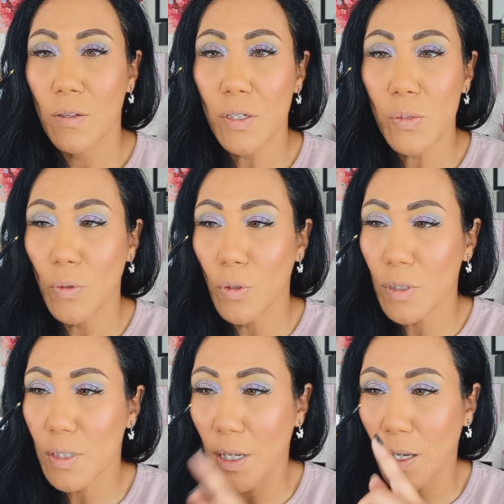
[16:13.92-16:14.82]
This one
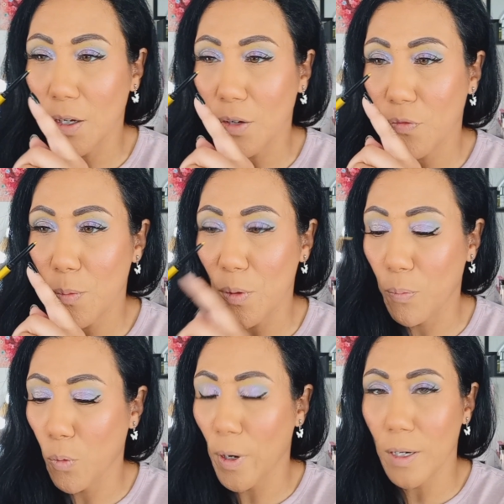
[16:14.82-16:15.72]
looks like from the
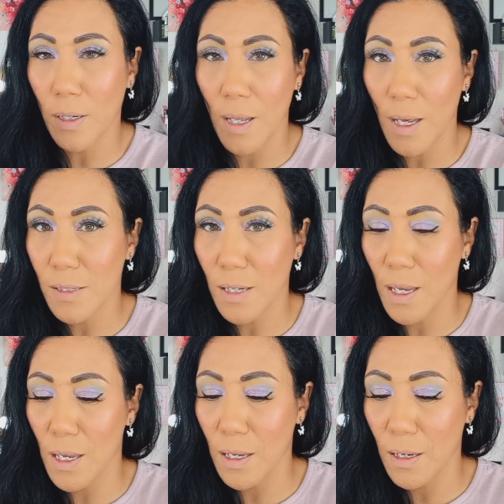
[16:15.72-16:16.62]
point it has
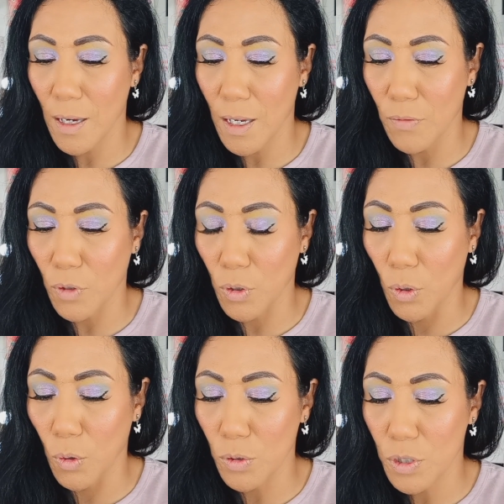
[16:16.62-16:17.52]
a kind of a
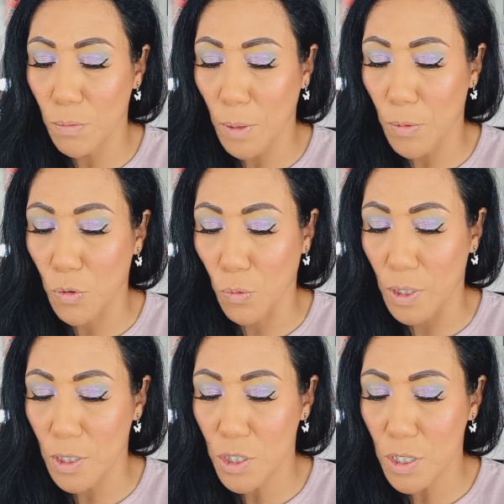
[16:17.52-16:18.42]
gold to maybe
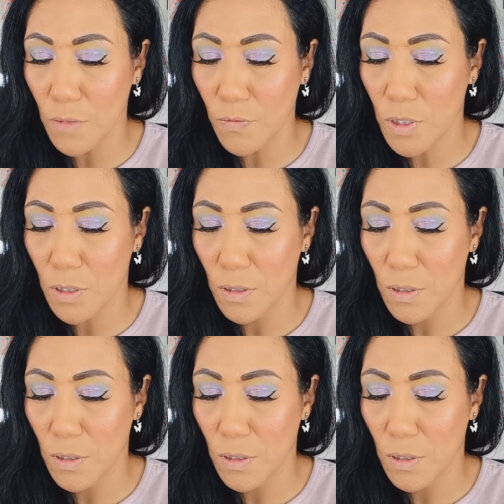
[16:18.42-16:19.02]
green shift.